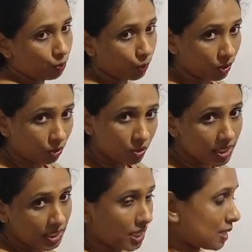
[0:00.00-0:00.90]
to put
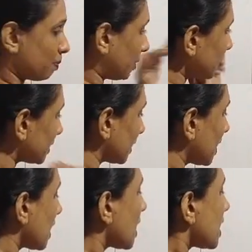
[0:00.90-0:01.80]
those adjustments.
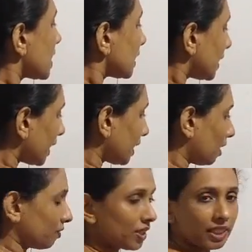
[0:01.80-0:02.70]

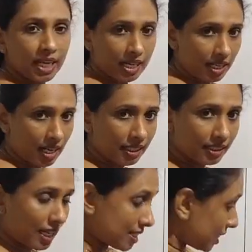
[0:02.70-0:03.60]
Thereafter the
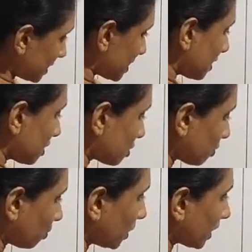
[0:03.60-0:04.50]
non-current assets.
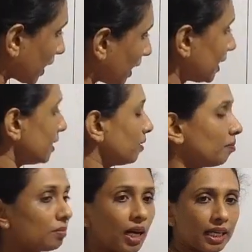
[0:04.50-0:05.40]
So
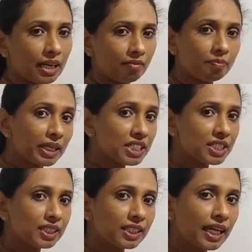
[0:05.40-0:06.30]
again I have
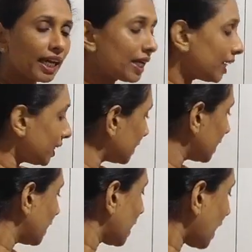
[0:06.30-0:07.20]
mentioned the
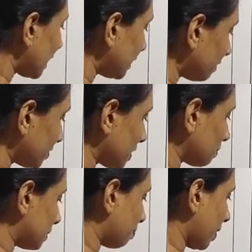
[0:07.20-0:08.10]
heading and left
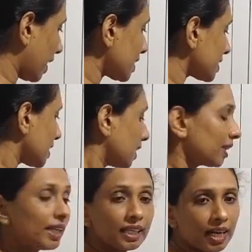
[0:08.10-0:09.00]
some space.
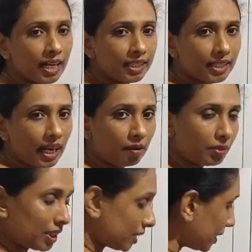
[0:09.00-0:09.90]
Then current
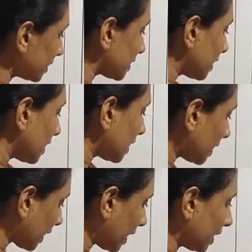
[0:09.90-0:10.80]
liabilities,
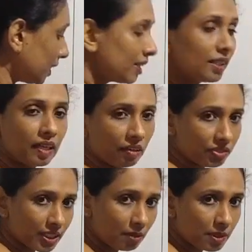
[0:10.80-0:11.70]
again
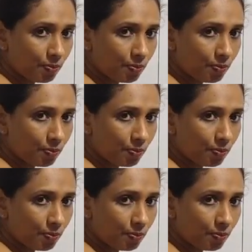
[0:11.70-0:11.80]
left some